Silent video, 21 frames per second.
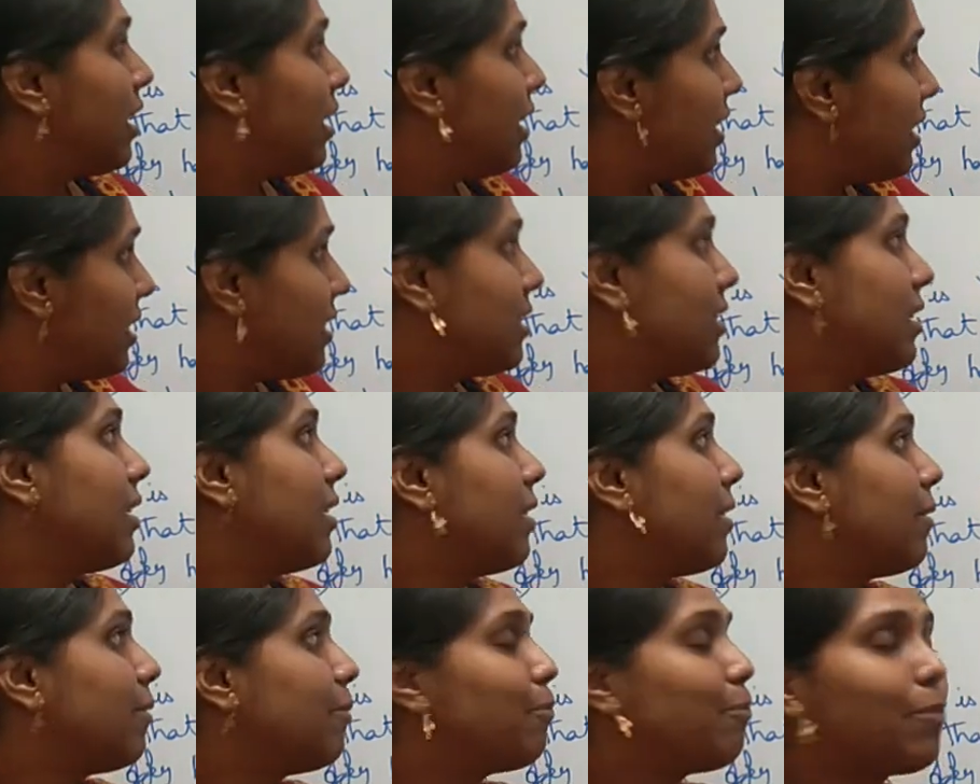his
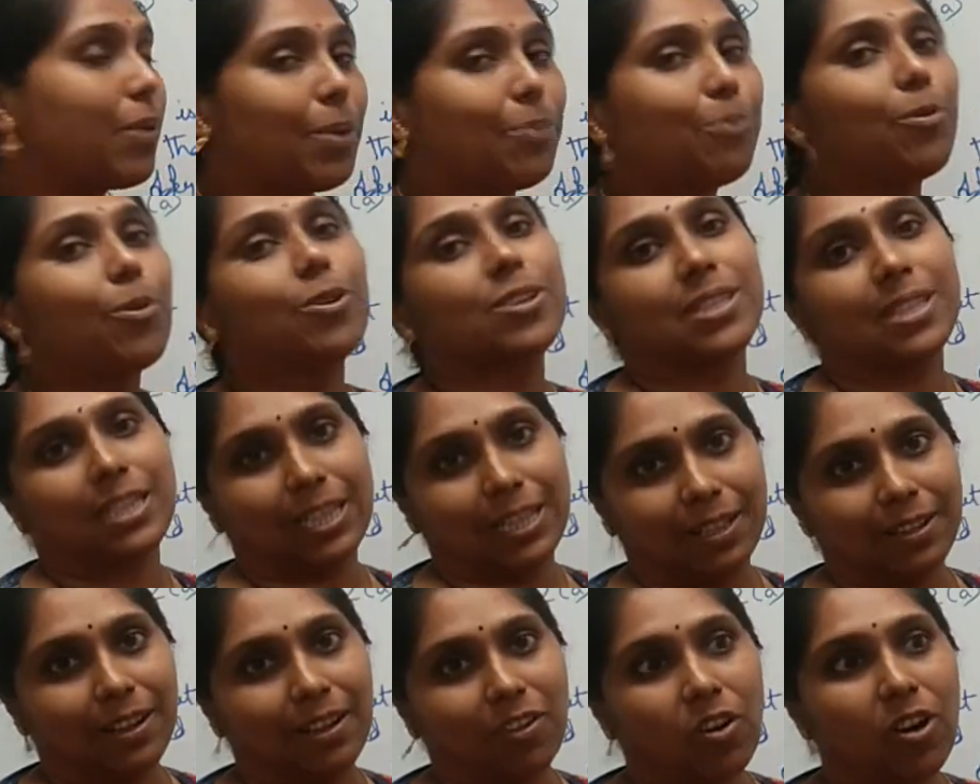proposal
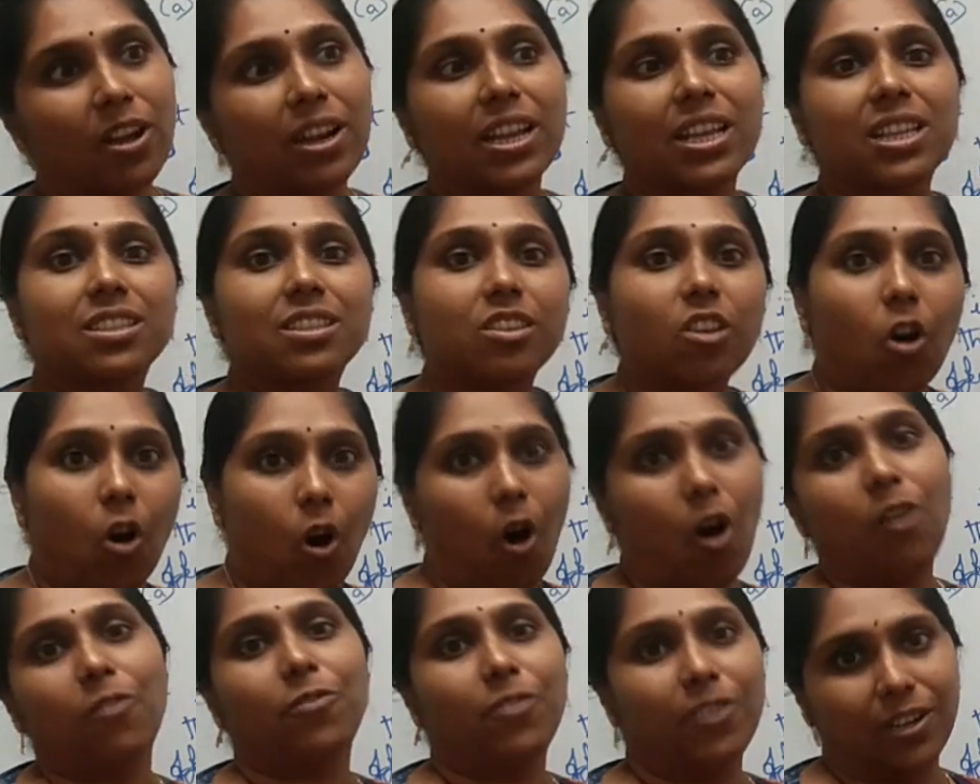or his
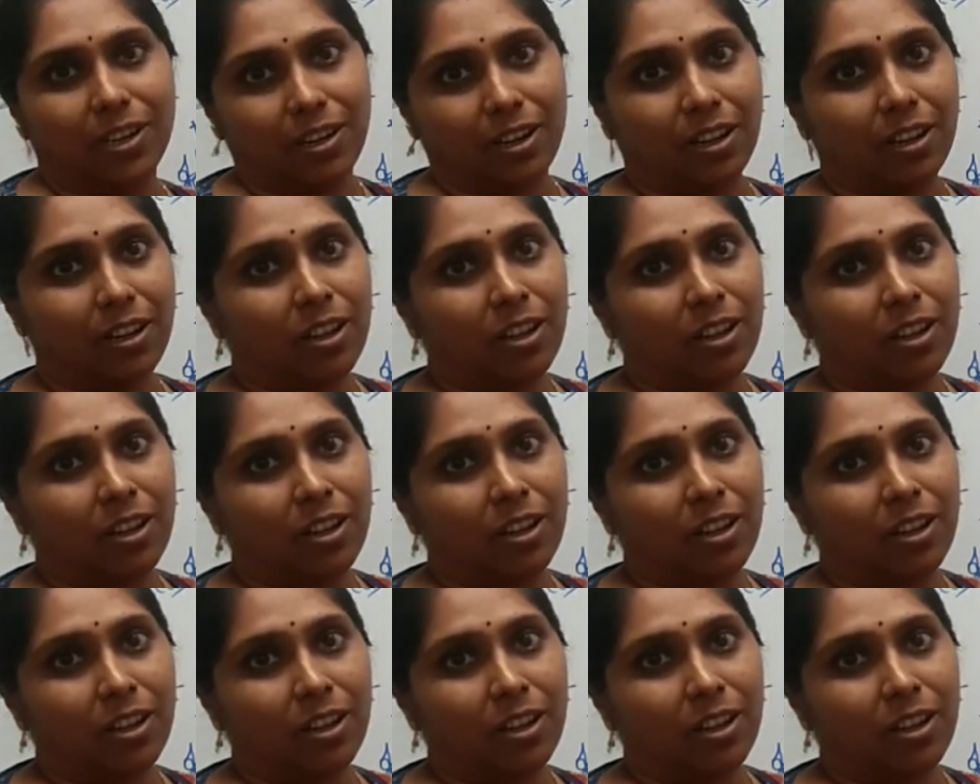offer